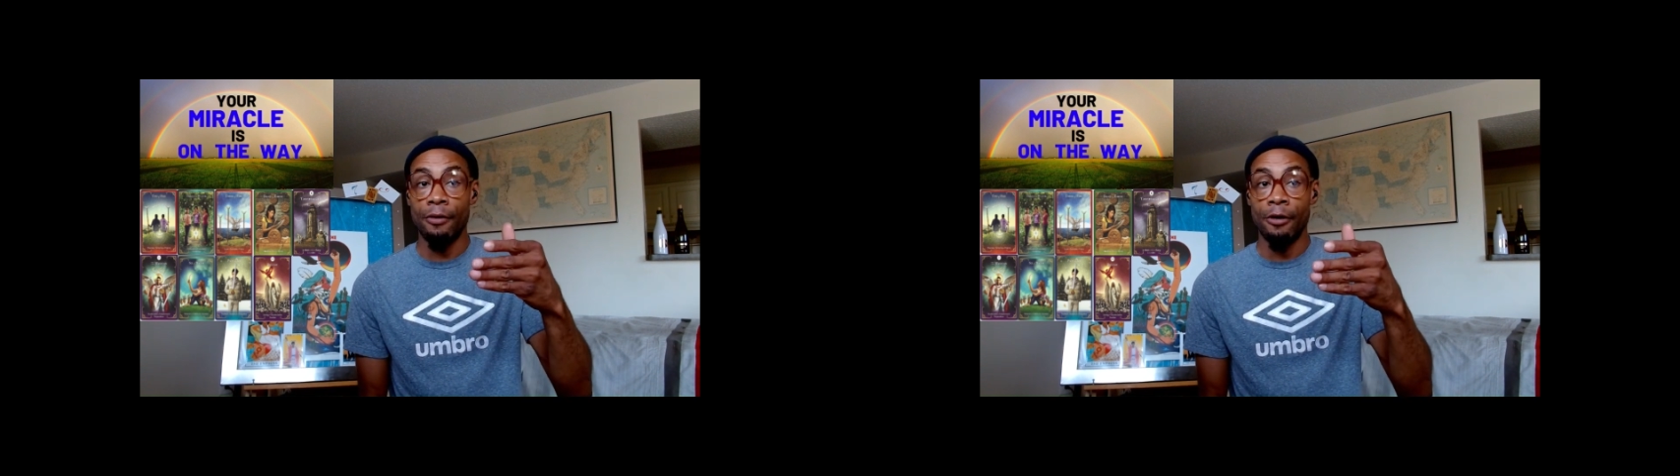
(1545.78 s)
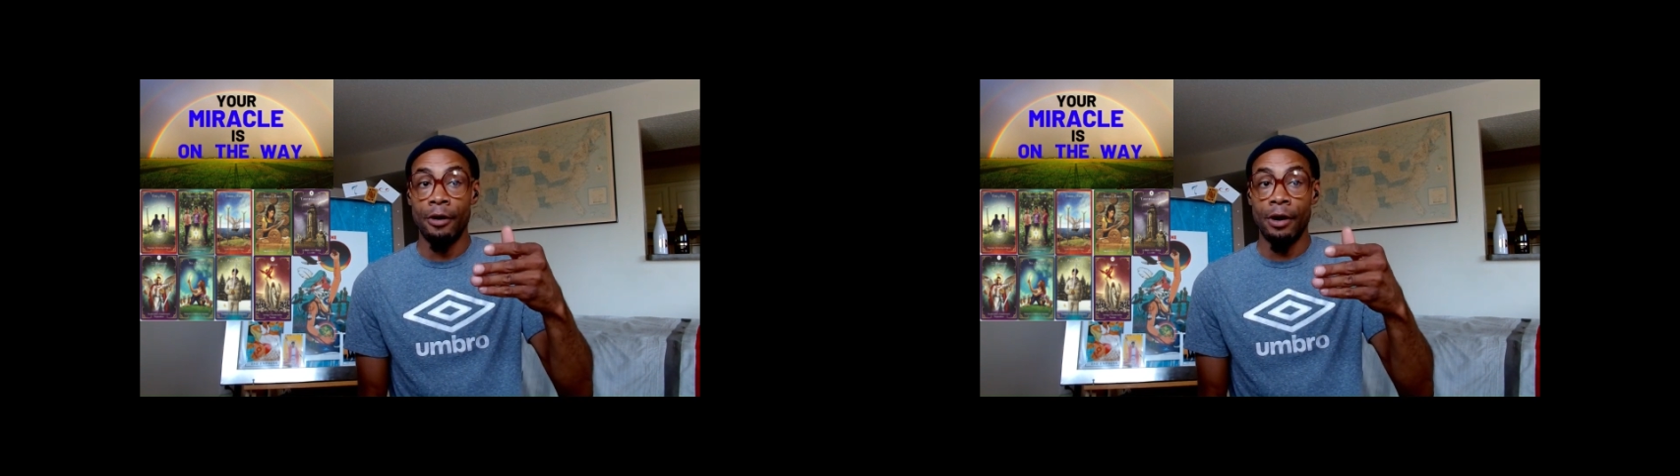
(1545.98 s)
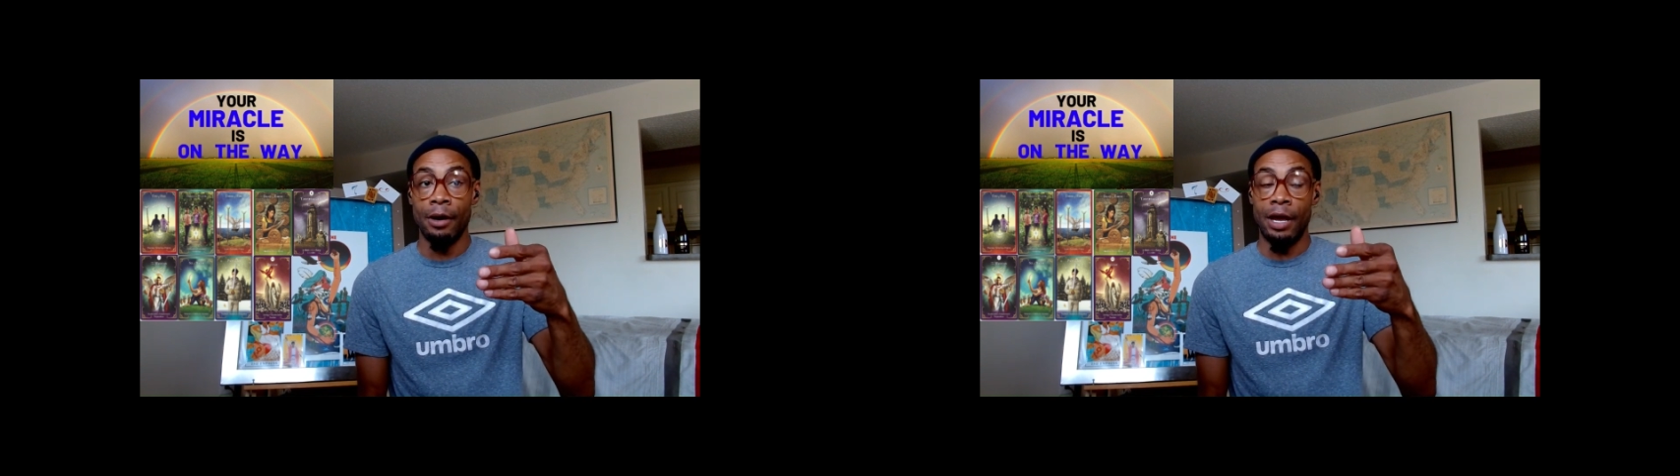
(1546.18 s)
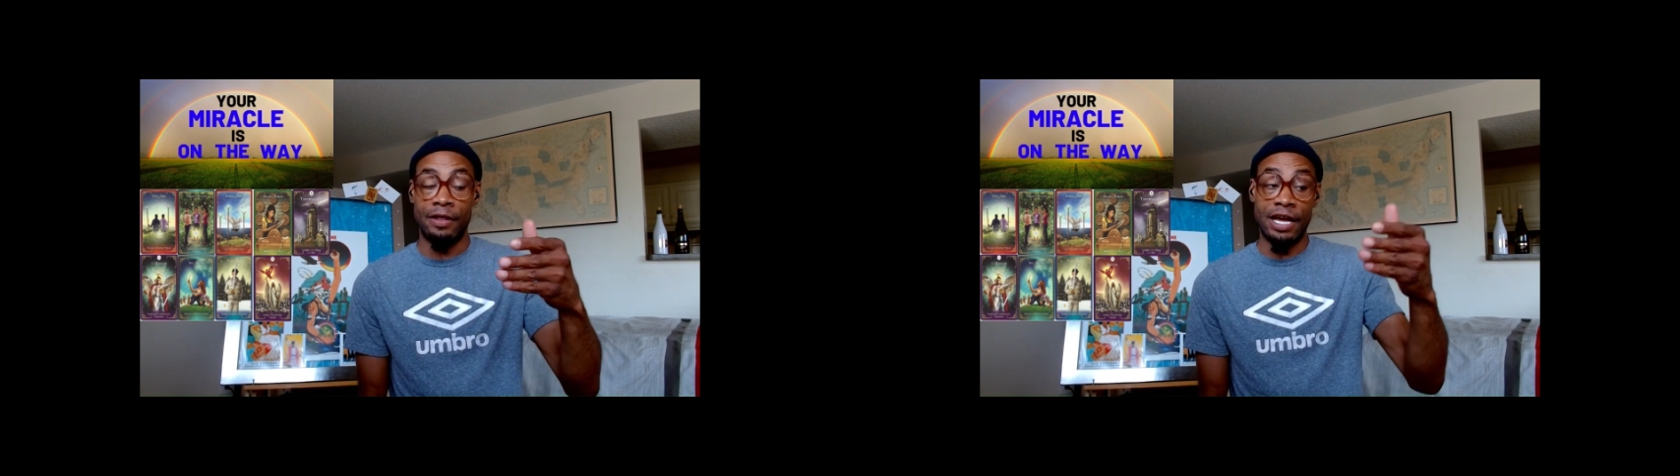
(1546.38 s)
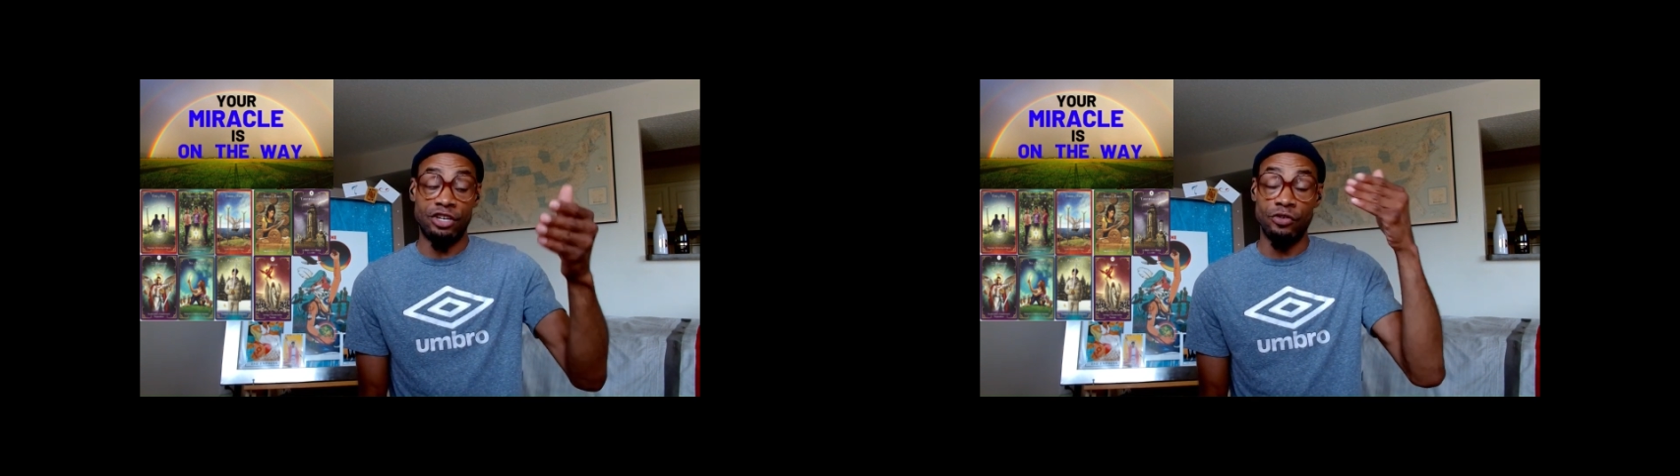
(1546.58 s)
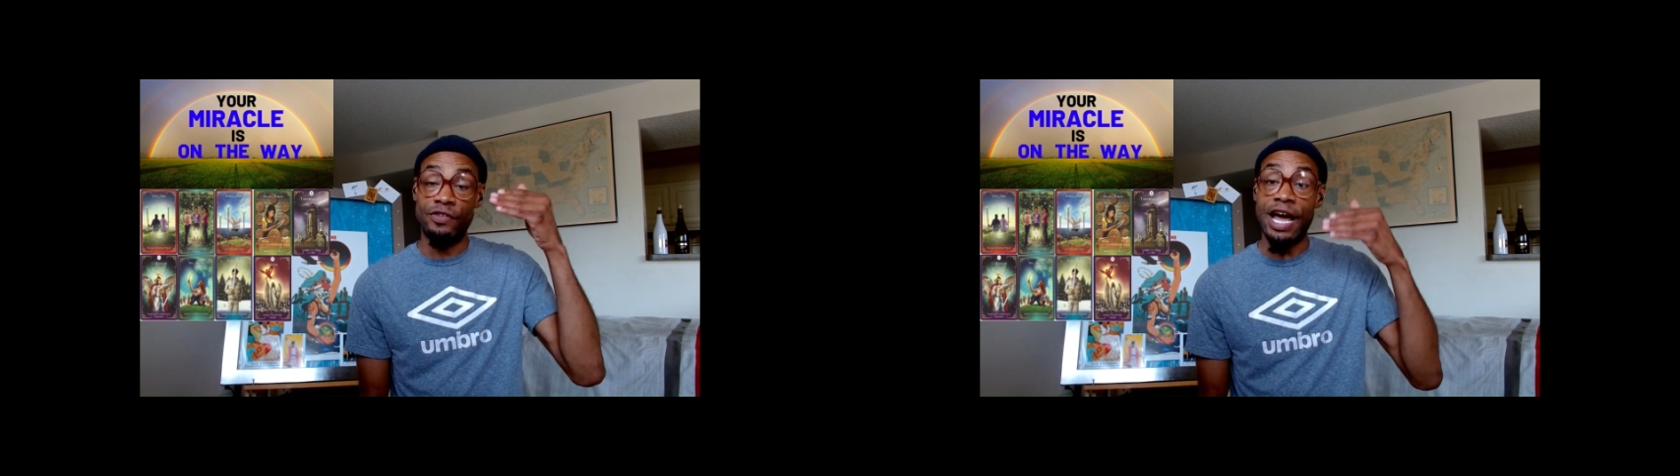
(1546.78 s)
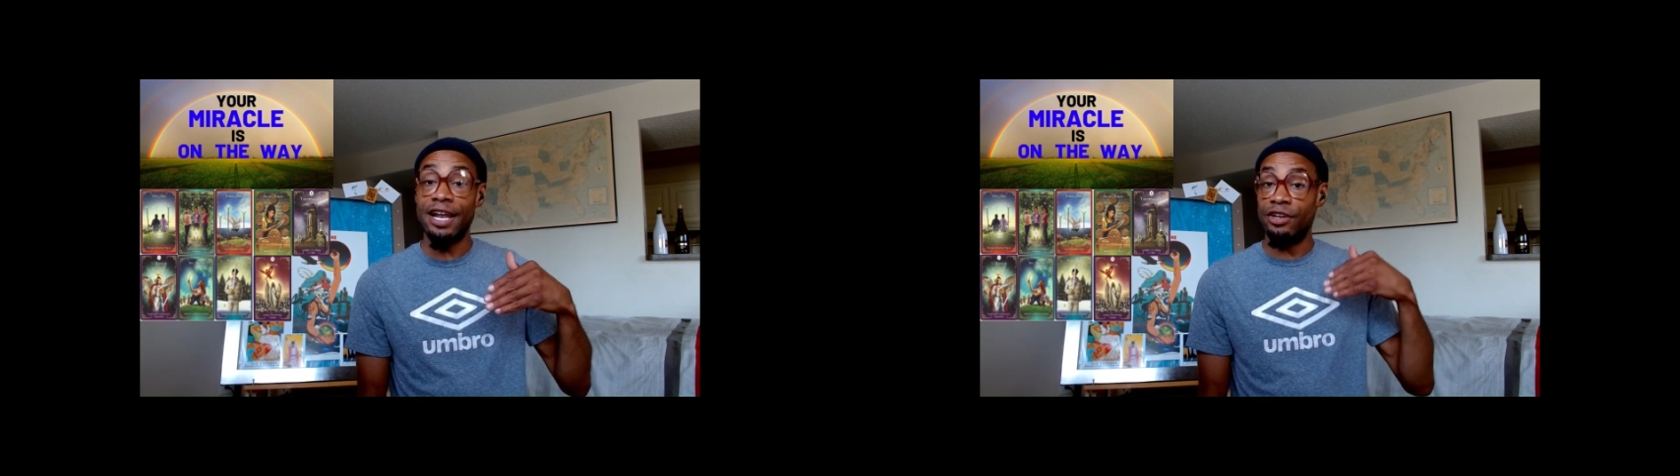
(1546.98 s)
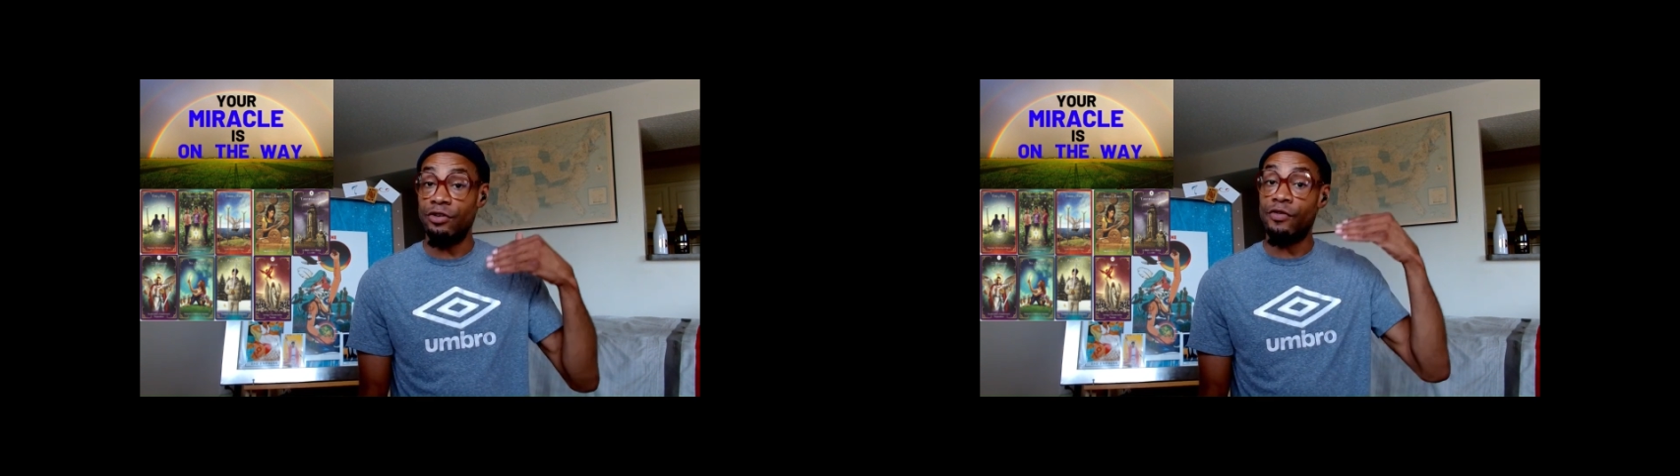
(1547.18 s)
and that you died and you've
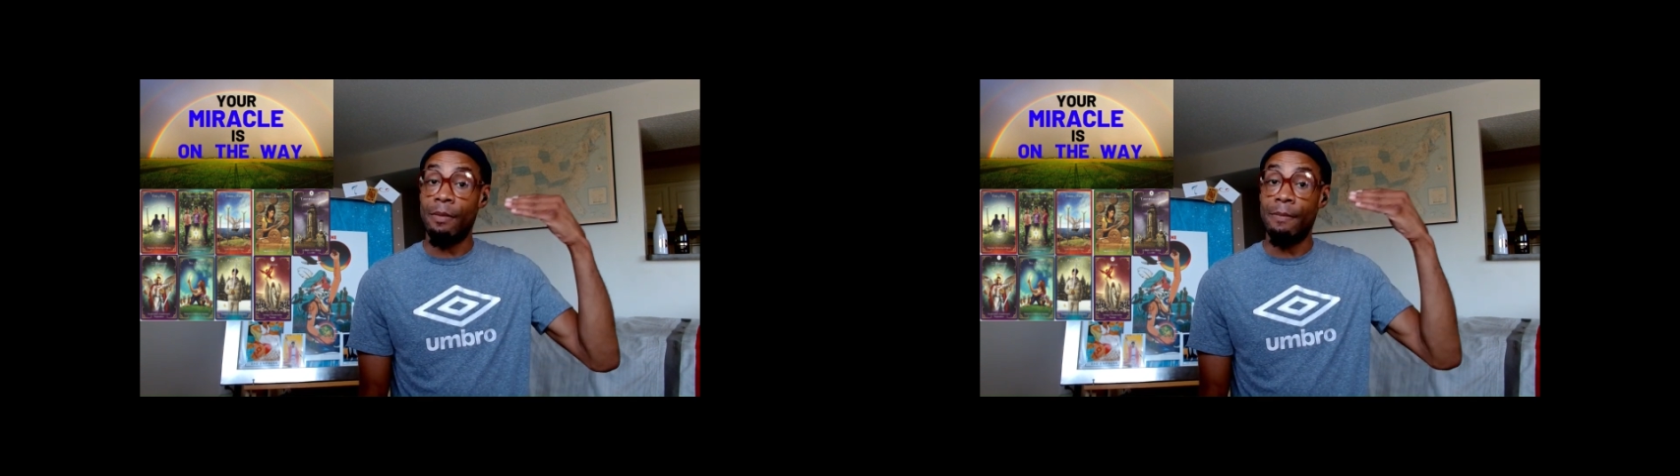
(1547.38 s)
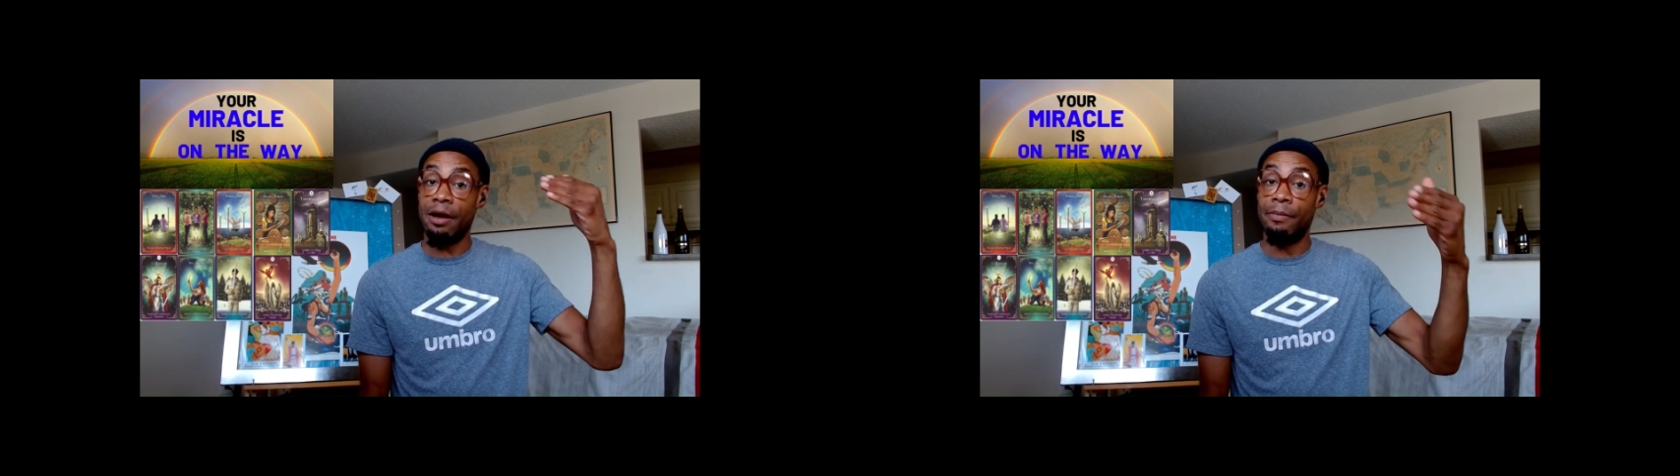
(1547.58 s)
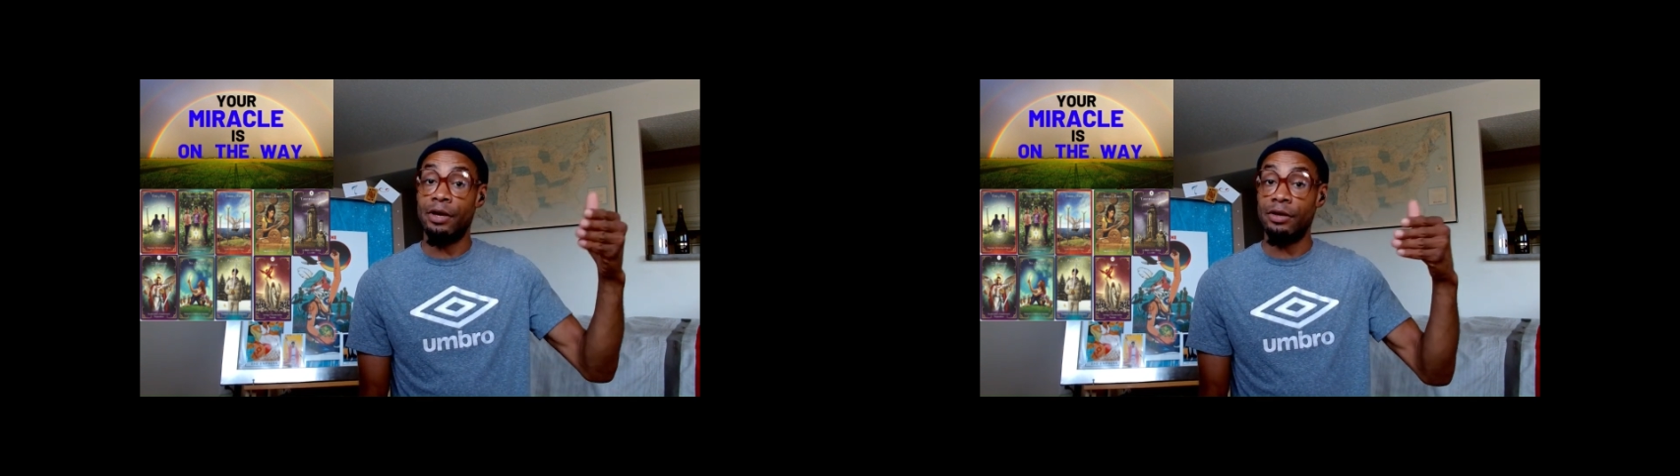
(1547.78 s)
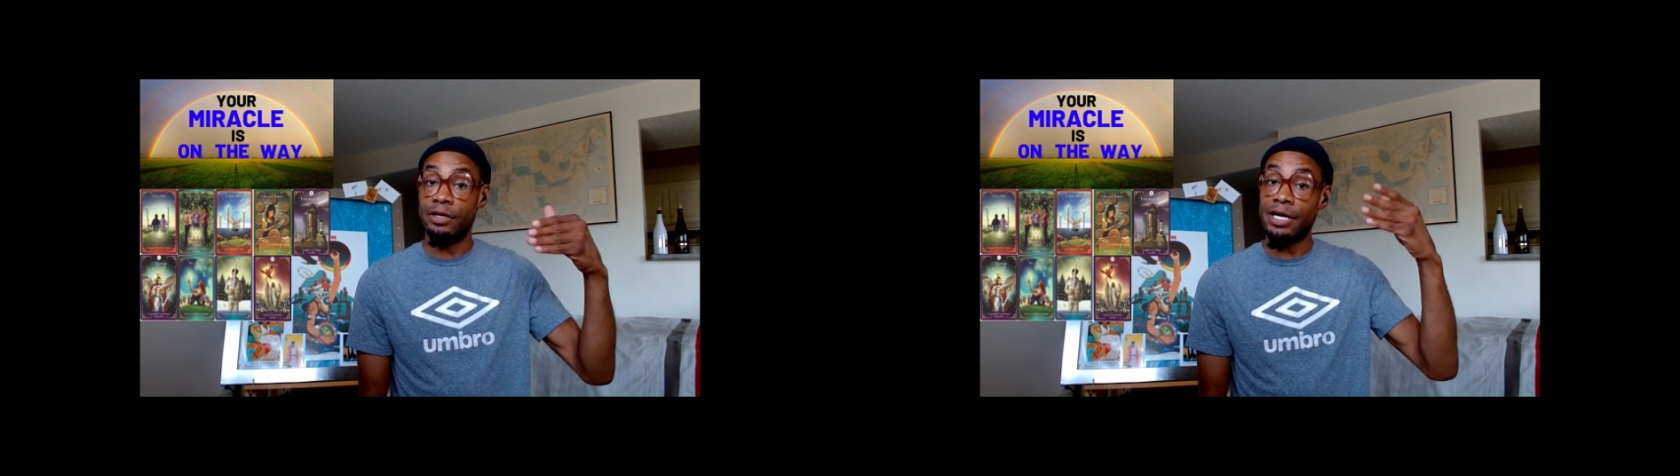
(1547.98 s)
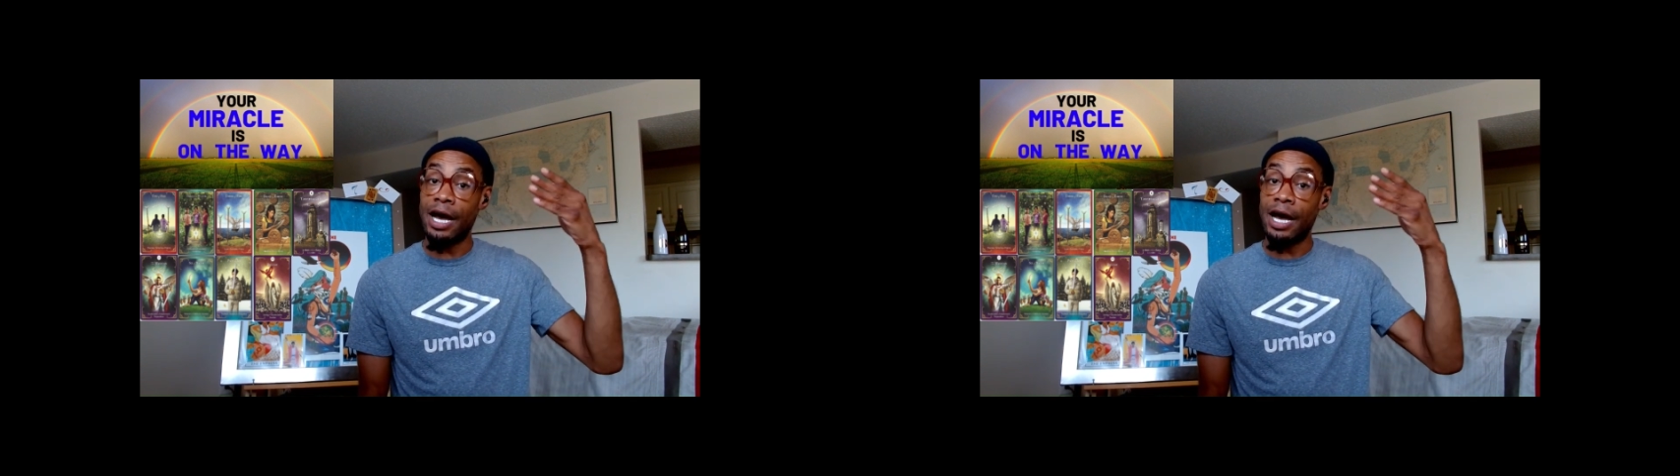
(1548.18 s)
come back a million times.